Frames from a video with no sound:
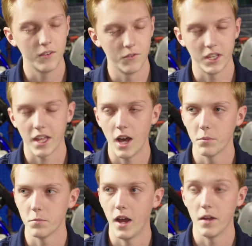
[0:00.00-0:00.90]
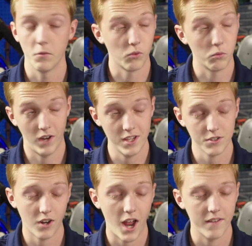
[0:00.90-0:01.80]
really helped my
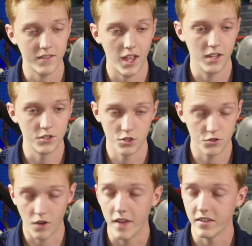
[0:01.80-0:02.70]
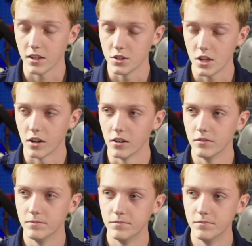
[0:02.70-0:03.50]
racecraft and just driving in general.